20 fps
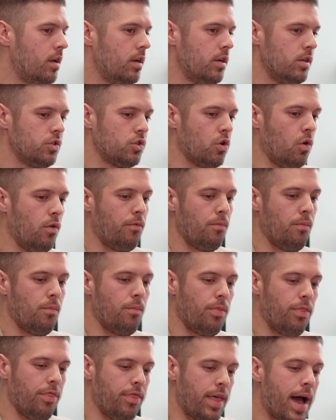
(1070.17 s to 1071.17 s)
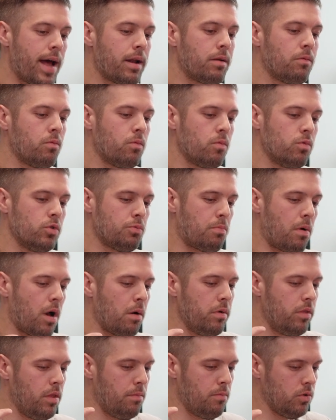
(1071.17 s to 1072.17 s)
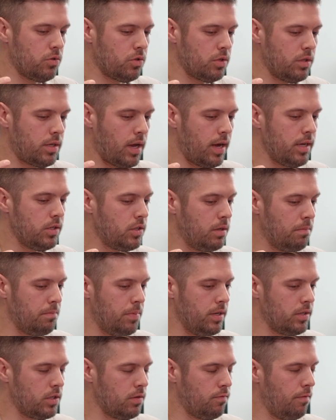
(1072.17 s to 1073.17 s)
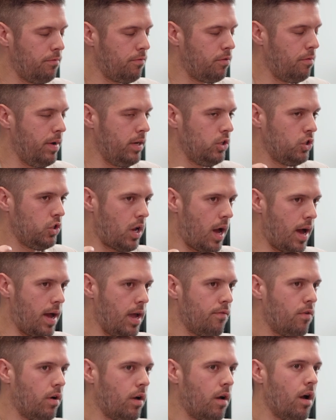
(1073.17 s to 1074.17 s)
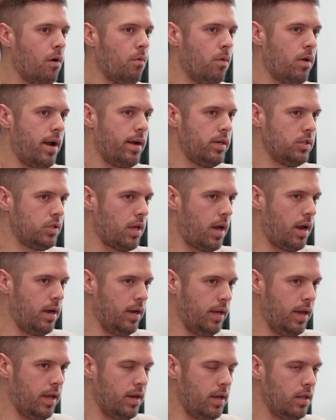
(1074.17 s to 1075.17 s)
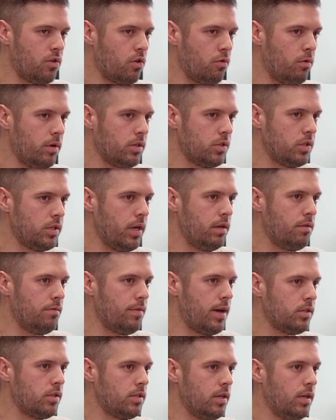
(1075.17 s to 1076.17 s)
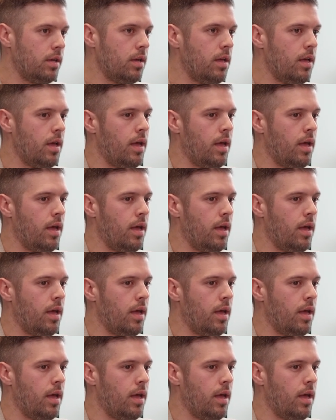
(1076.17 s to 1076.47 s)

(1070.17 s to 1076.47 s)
So that was probably the most enticing piece of information I ever got when I decided to get into real estate investing.